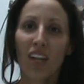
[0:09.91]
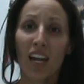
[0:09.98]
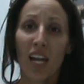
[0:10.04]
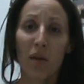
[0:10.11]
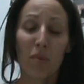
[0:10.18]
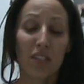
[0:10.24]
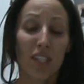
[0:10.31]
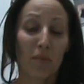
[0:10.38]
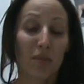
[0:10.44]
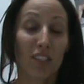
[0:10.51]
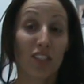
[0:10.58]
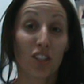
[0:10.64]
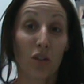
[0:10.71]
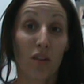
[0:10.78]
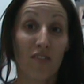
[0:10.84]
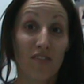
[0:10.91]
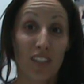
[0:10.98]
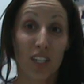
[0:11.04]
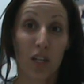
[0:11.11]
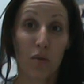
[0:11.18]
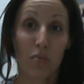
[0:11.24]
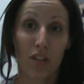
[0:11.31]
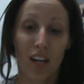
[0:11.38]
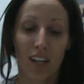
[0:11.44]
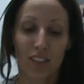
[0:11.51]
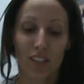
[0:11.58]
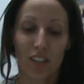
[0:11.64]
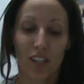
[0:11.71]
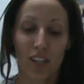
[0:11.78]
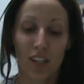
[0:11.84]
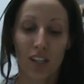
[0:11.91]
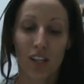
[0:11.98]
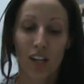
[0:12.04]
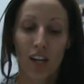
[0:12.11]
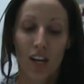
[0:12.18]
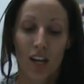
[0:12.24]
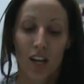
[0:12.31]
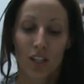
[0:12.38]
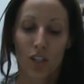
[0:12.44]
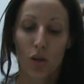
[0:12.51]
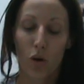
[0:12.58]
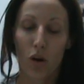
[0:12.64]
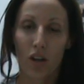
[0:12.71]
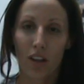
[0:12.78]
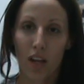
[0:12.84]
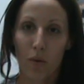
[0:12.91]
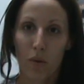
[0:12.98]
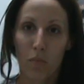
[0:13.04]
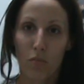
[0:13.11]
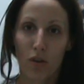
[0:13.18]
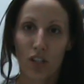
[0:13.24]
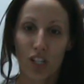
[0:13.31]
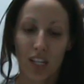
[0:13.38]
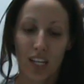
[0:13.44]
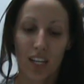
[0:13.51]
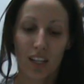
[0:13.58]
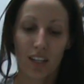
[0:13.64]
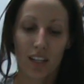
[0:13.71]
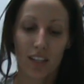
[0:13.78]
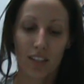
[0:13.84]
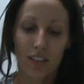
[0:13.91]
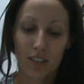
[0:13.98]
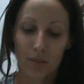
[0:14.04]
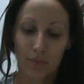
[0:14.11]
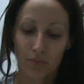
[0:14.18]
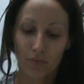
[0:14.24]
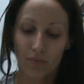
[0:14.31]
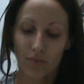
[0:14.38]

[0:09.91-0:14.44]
I am attempting to do a video blog to to correlate with Bridget Healy's